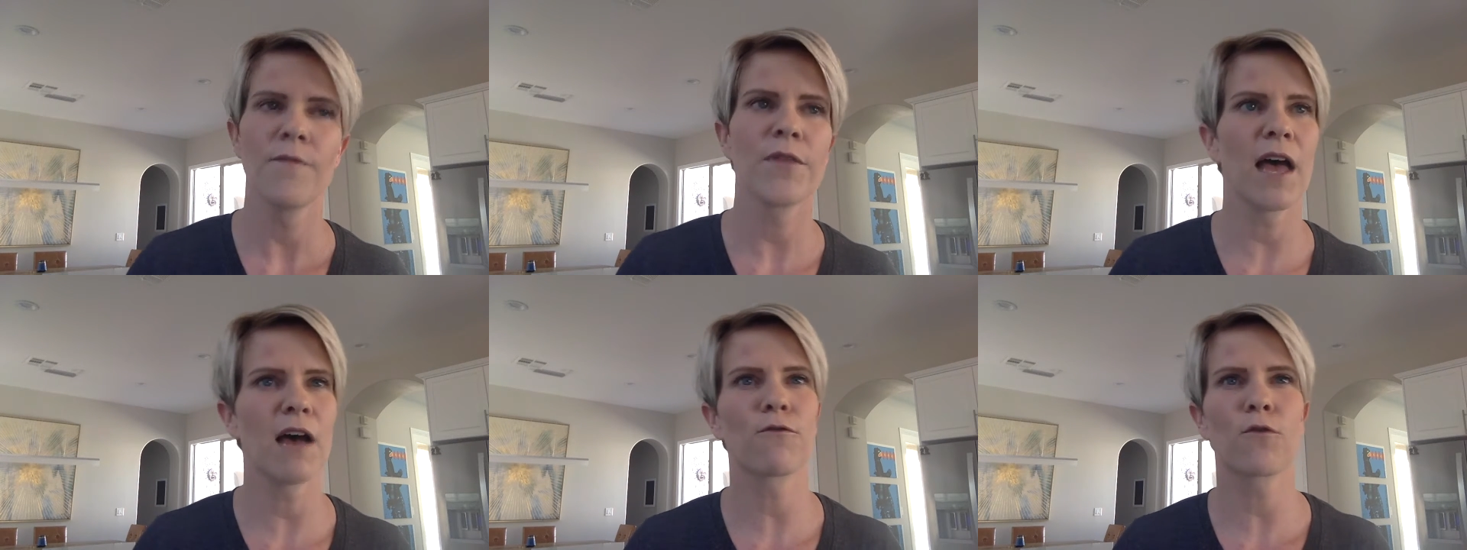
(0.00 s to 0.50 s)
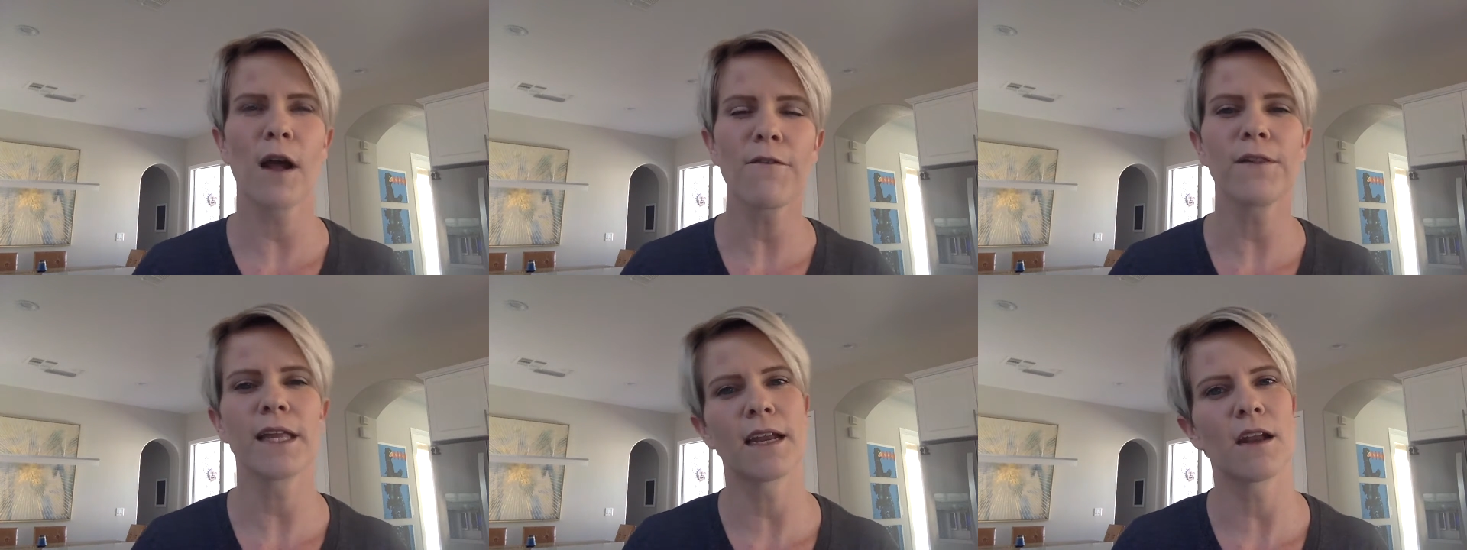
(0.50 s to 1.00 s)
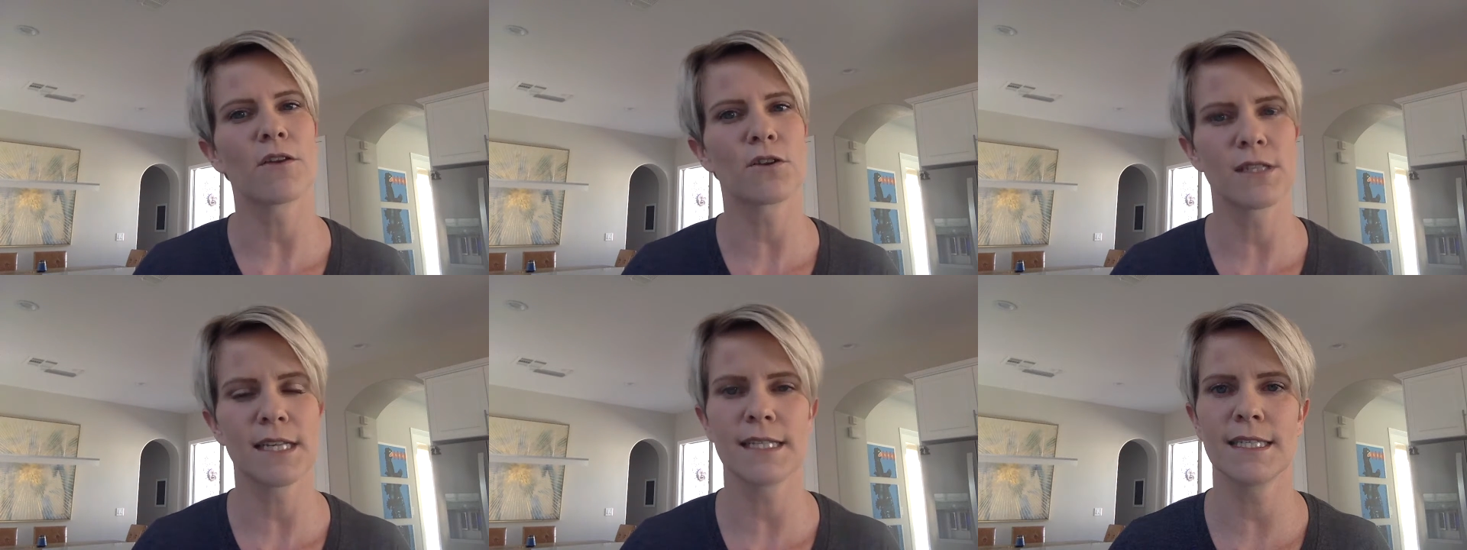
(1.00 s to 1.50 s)
They'll have roughly another
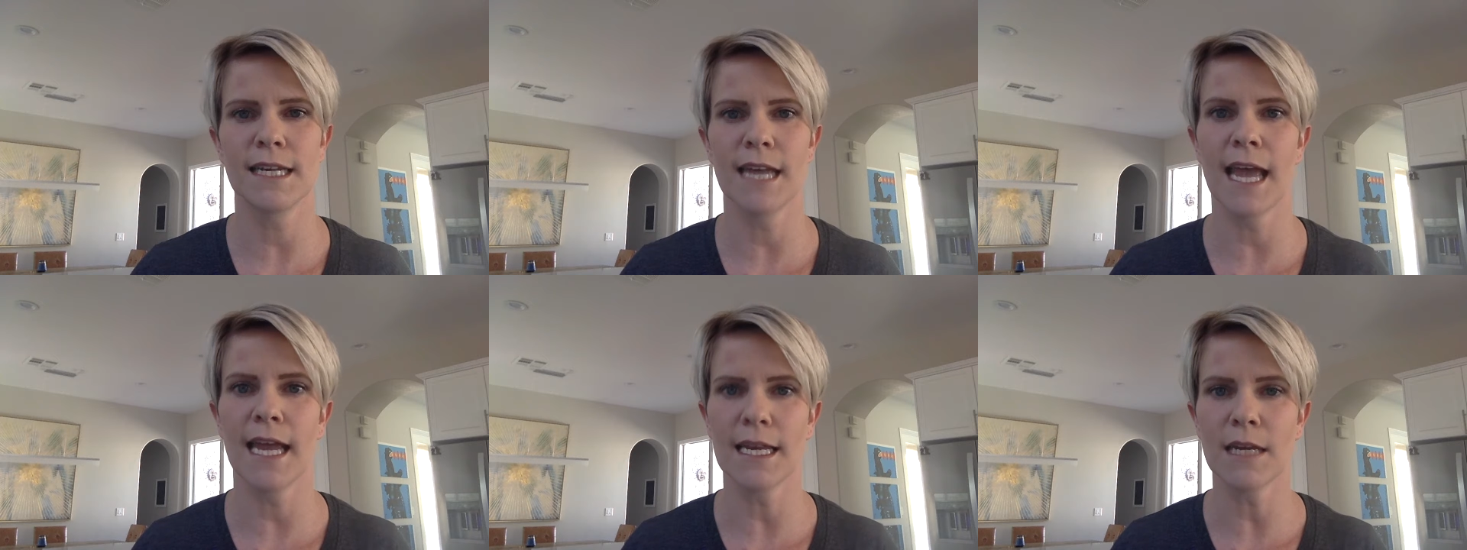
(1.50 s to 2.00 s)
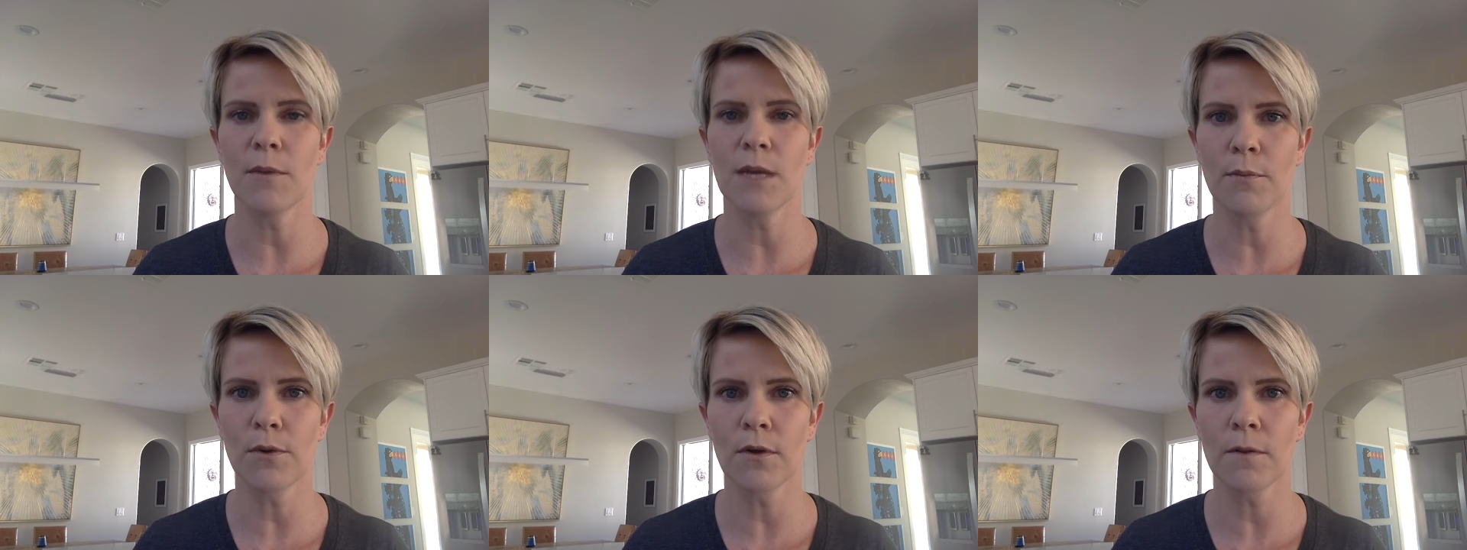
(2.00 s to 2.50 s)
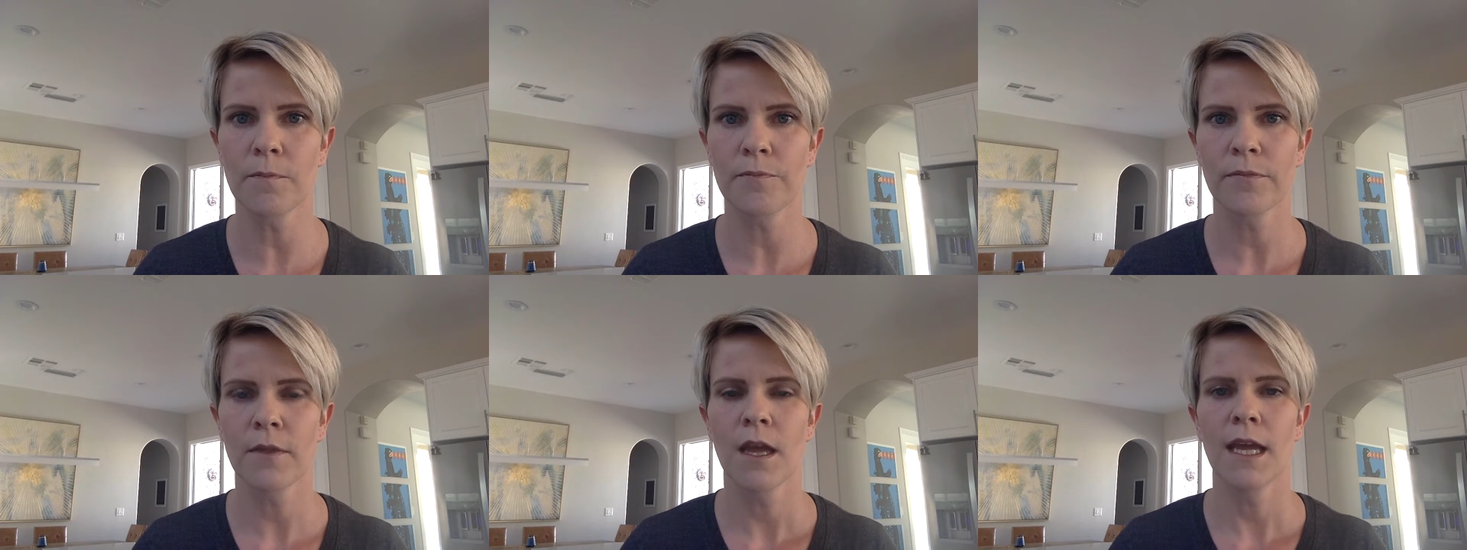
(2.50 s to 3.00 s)
60 to 80 people
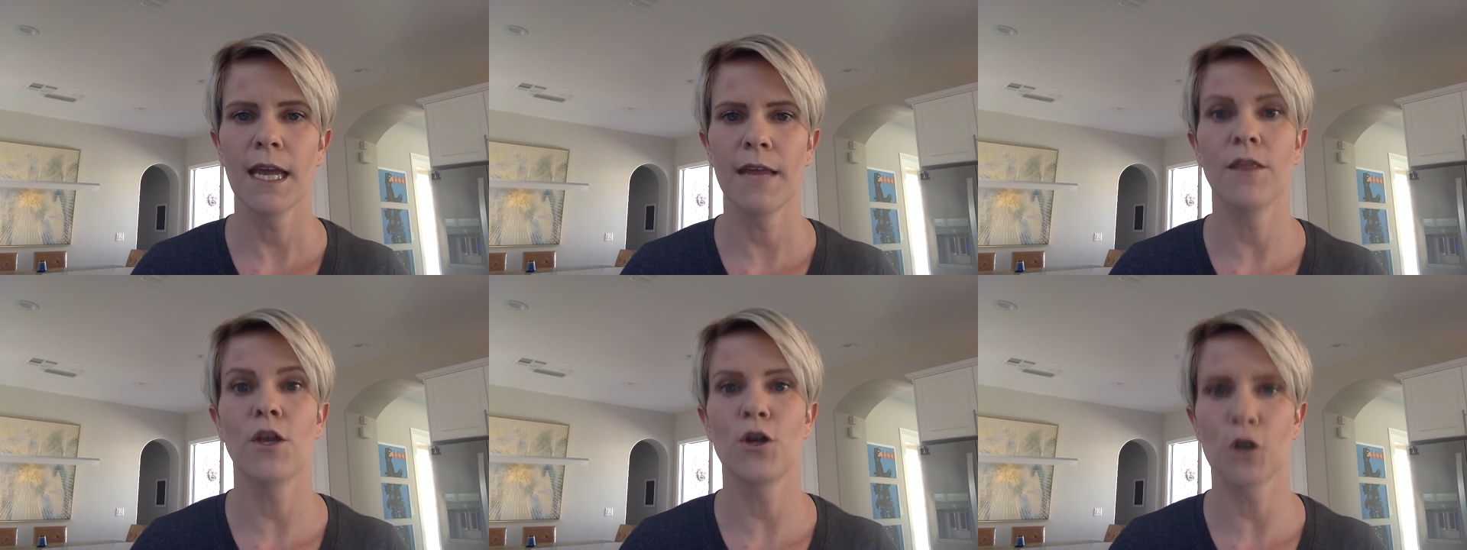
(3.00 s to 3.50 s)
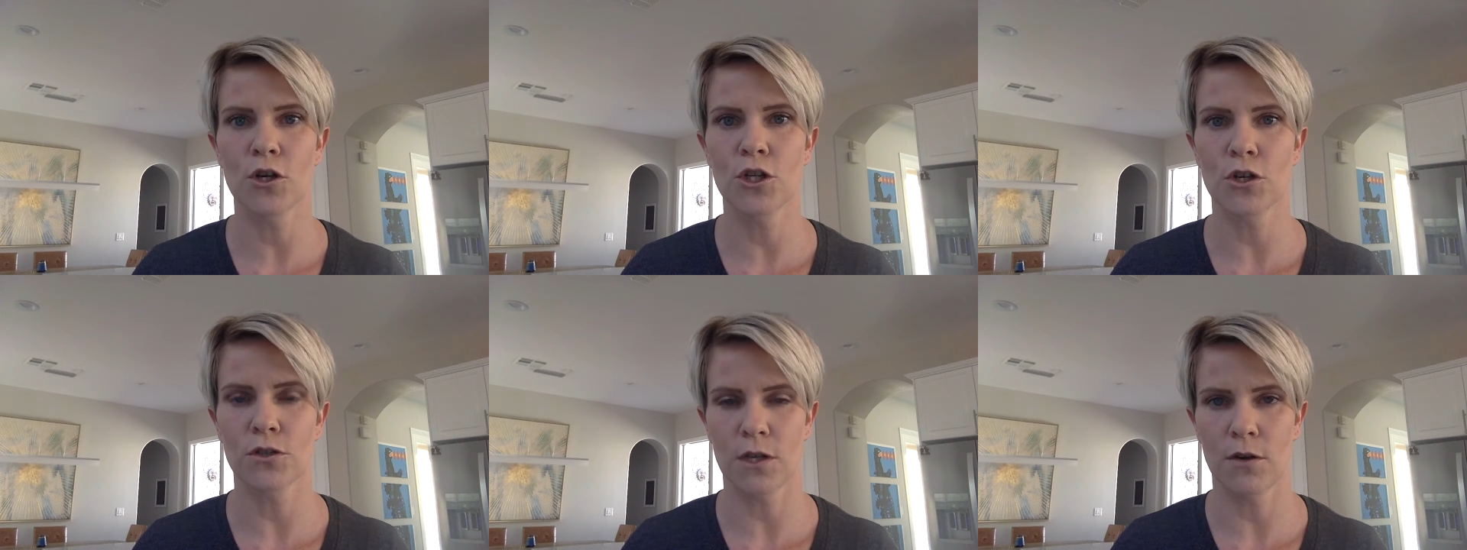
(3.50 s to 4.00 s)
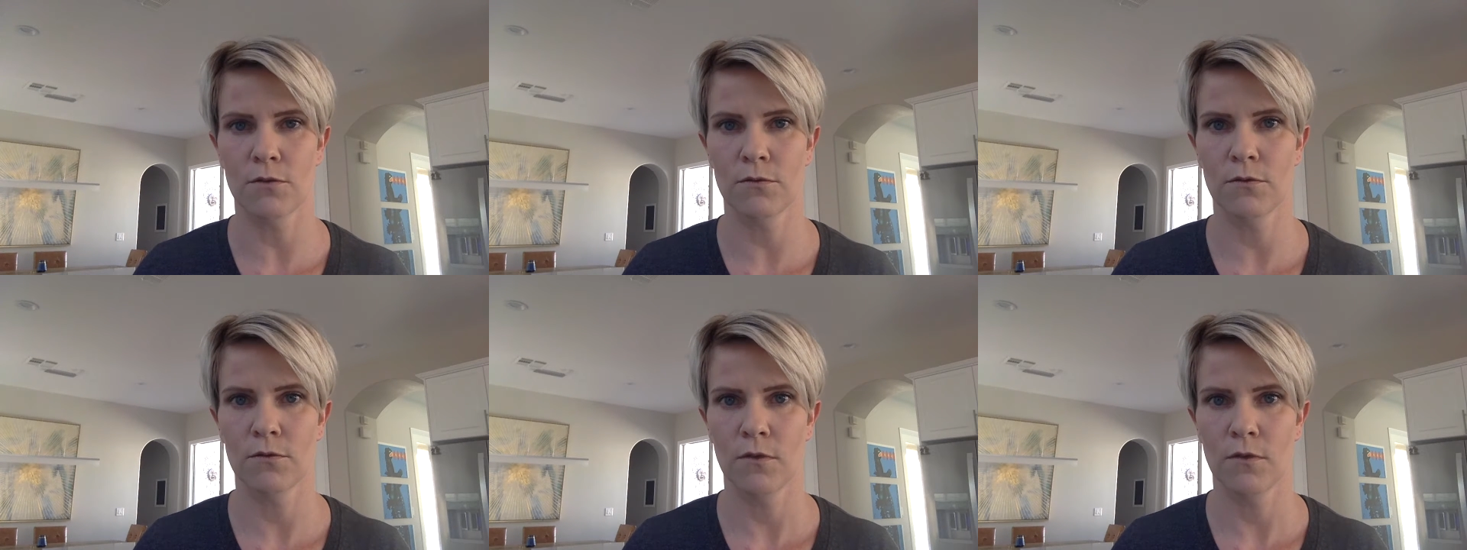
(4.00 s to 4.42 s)
in the nurture zone.